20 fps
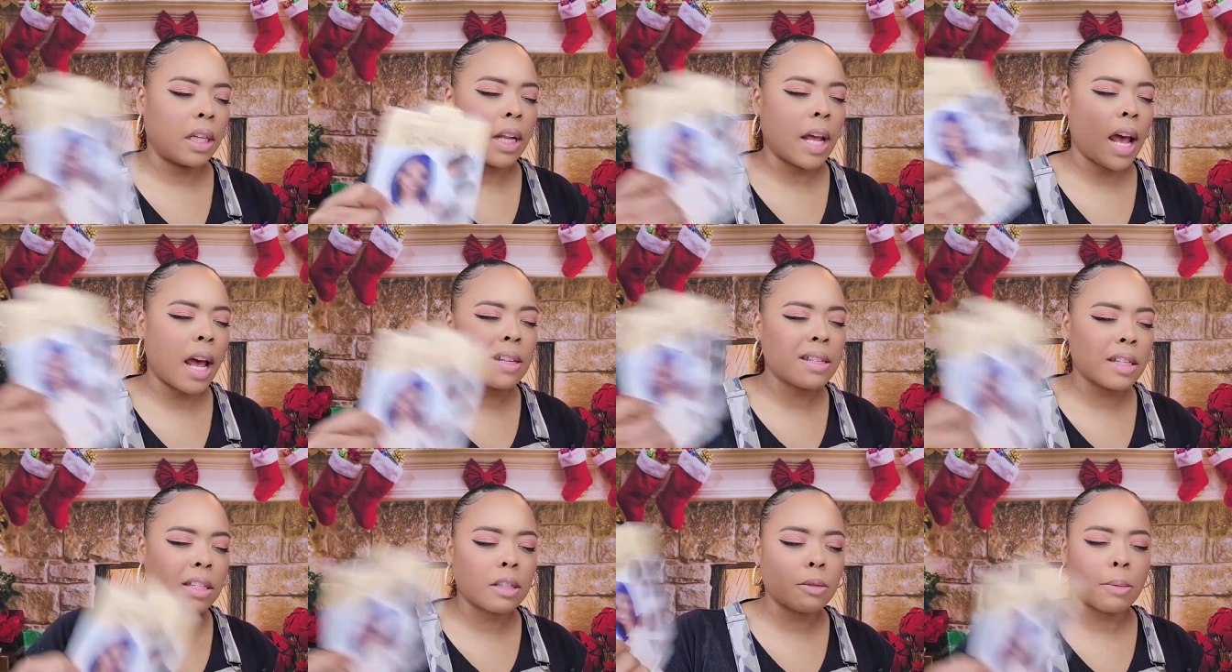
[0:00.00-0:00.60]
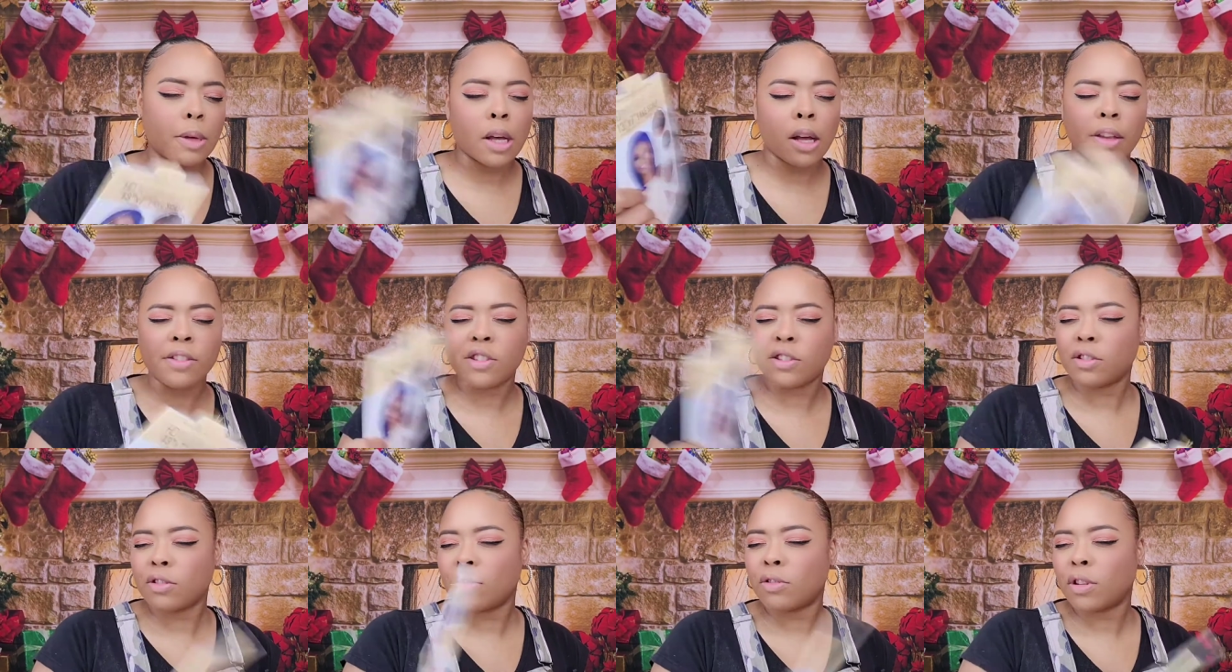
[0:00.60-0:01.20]
It has a smell. I
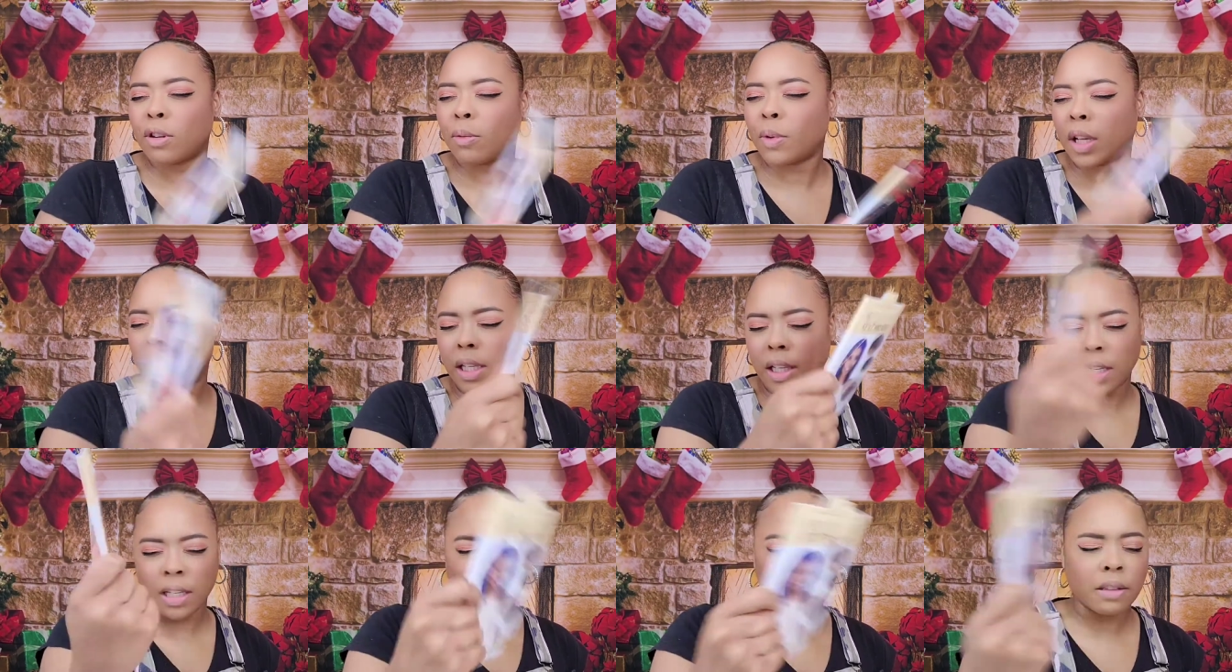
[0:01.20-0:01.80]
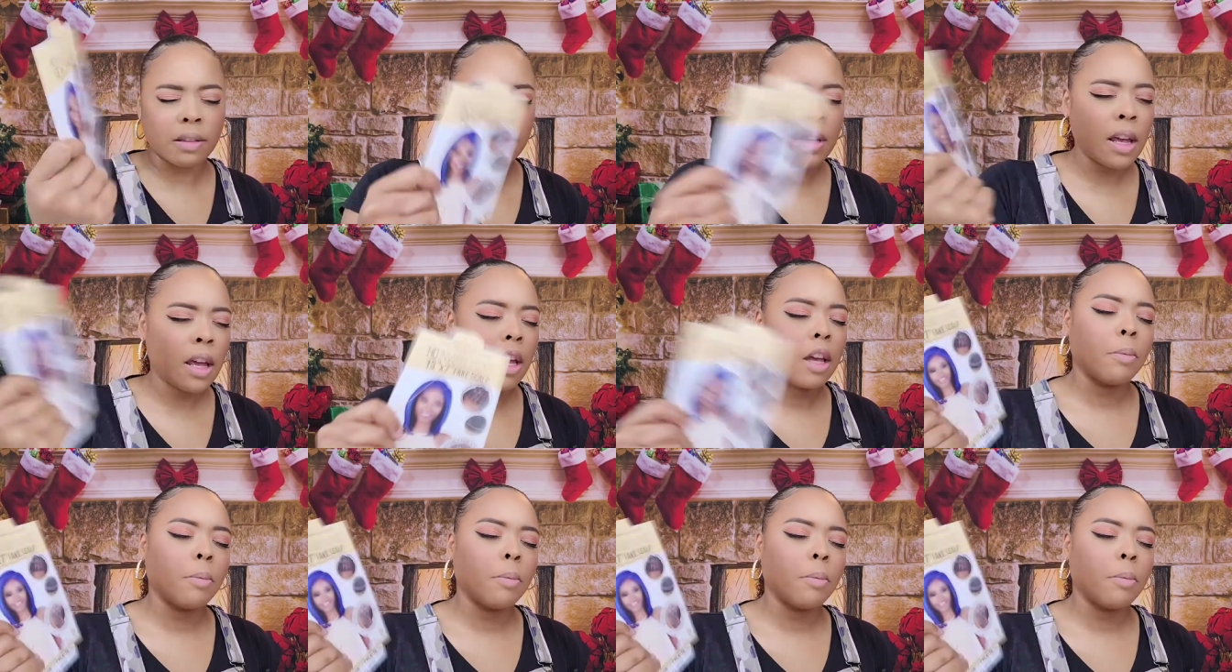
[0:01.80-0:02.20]
just don't know what it is,